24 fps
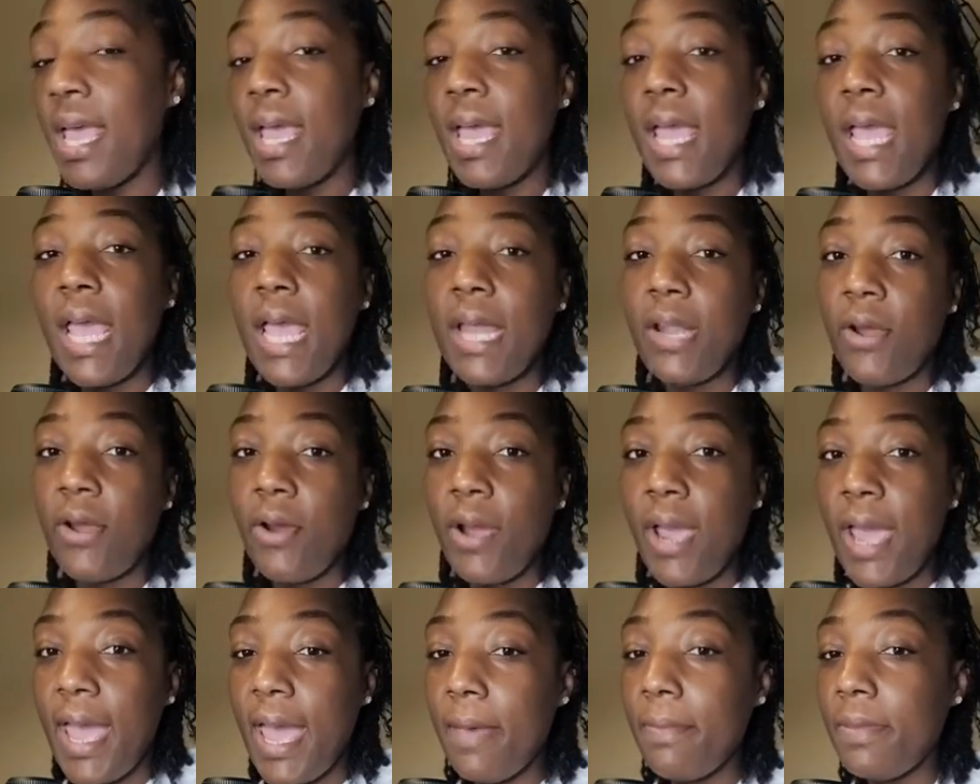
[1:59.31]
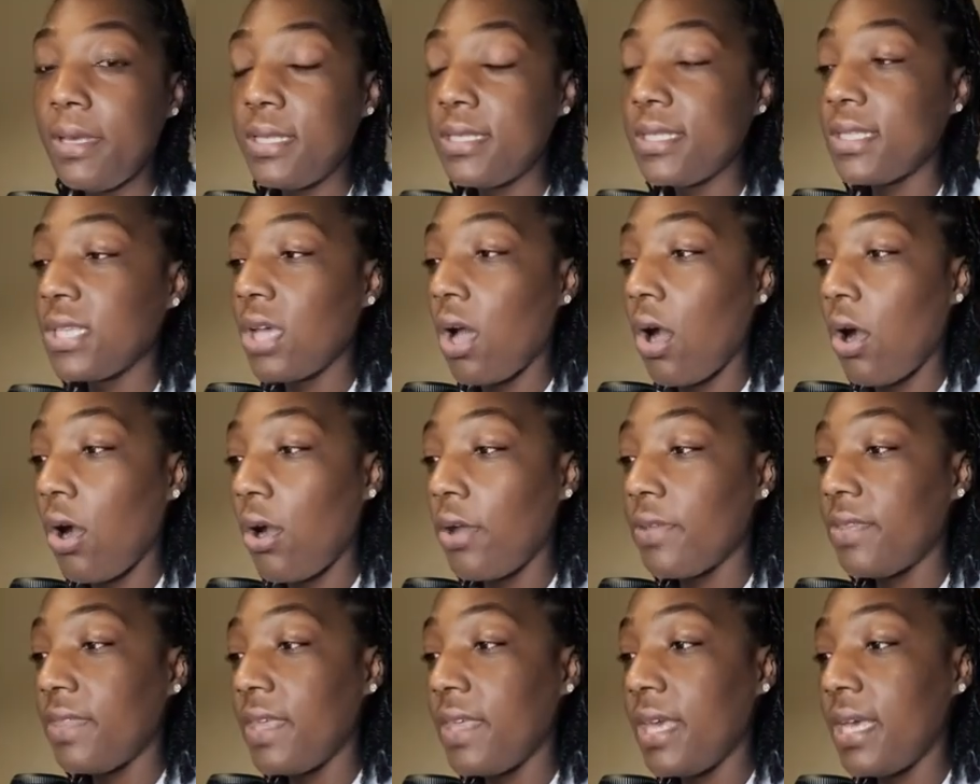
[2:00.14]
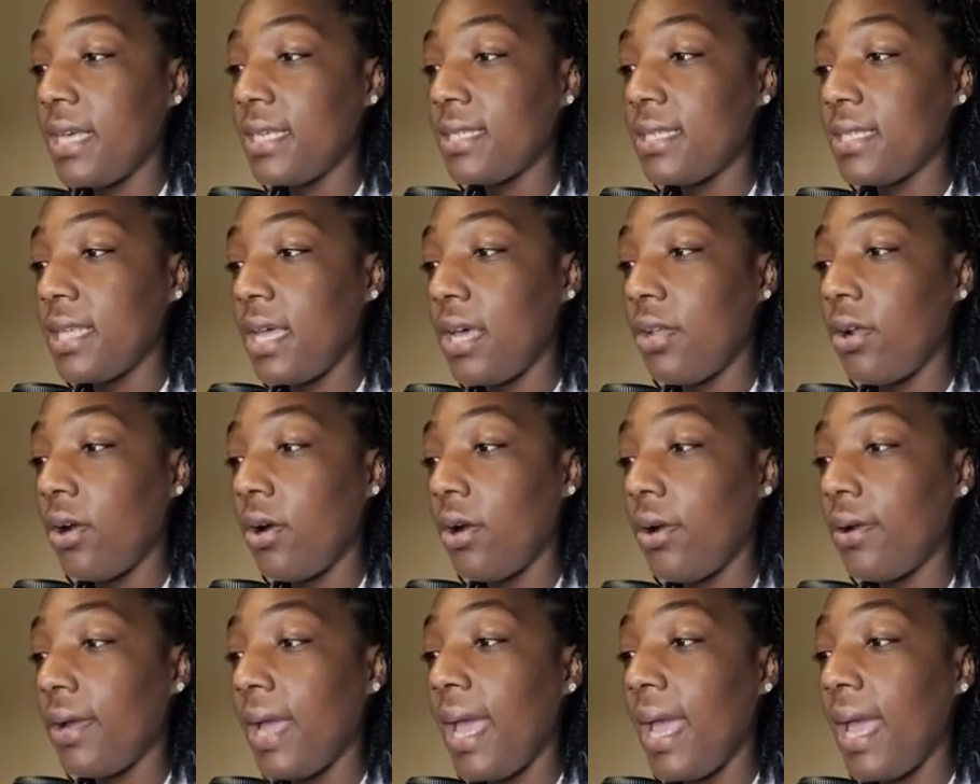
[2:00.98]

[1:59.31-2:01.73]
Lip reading: And our habits are things that are